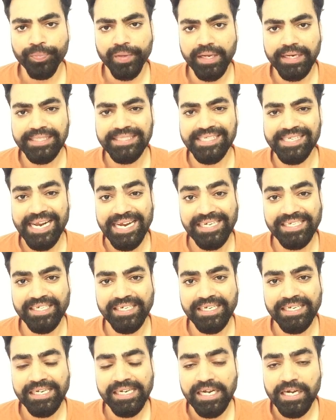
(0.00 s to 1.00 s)
a
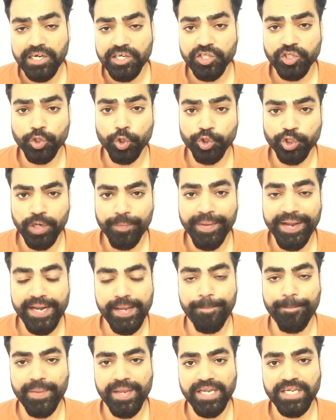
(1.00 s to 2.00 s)
directory, a social media
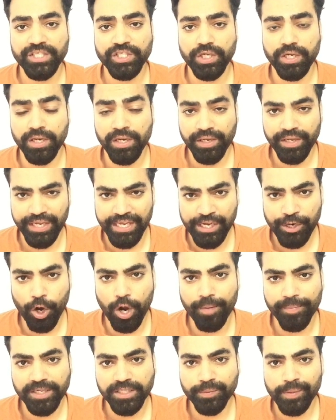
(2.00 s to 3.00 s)
page, an
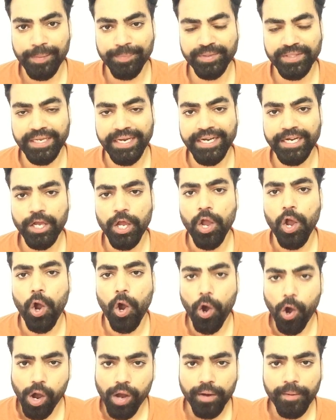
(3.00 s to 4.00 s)
e-commerce website,
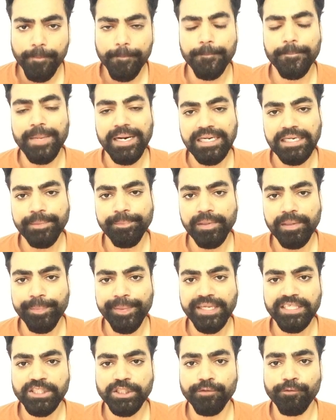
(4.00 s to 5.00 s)
or multiple
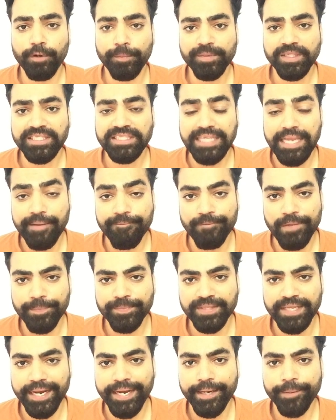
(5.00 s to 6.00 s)
pages from the same
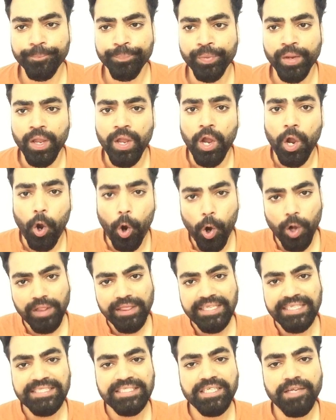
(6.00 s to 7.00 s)
website. All
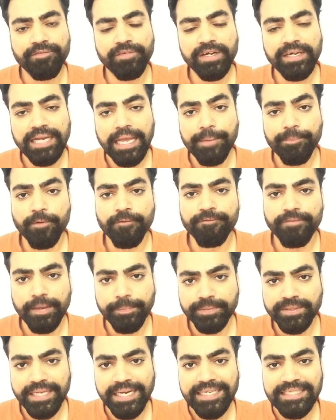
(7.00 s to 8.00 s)
these different type of
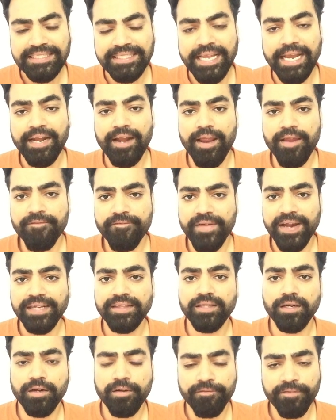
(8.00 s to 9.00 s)
websites can affect the
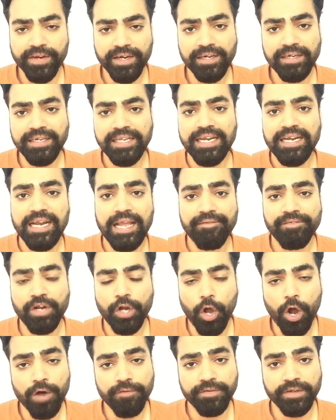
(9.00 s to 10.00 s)
difficulty level
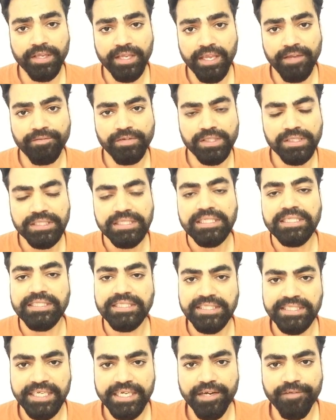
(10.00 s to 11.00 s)
of a keyword
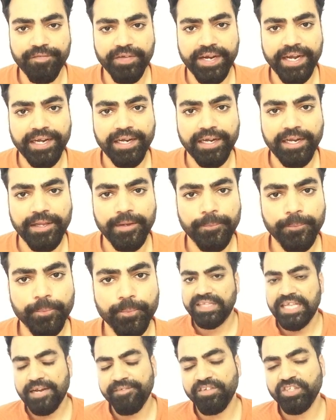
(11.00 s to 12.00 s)
significantly.
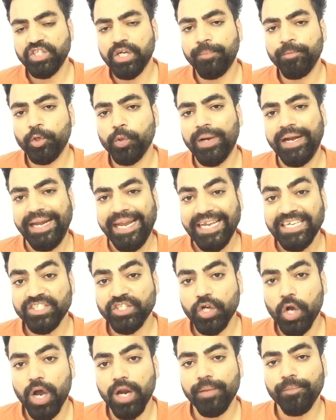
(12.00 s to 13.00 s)
Then we jump to our next
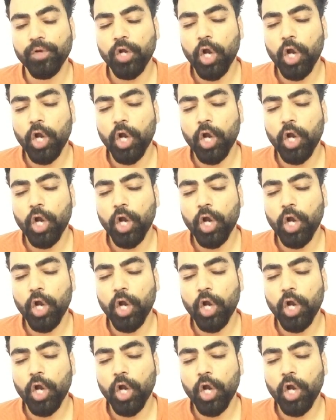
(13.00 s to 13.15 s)
column